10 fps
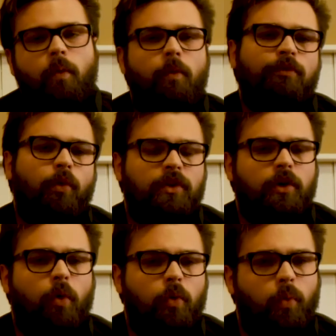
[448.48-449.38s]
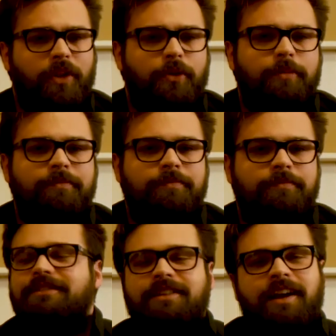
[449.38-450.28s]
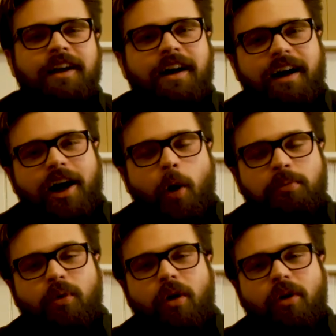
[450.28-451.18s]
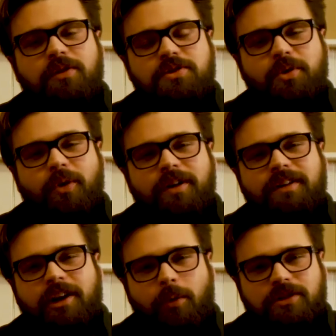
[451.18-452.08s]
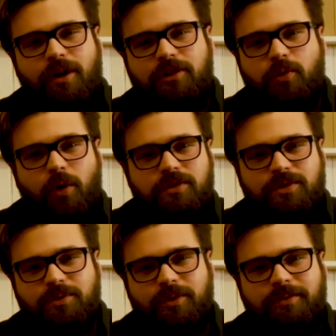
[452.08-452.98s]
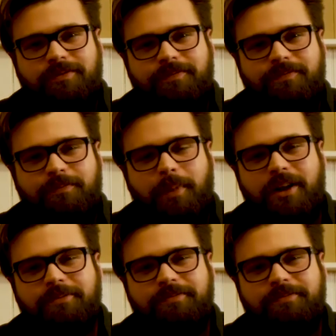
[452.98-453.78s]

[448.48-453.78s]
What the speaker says: for the cold weather. I hope you all enjoyed, and I will talk to you all soon. Bye.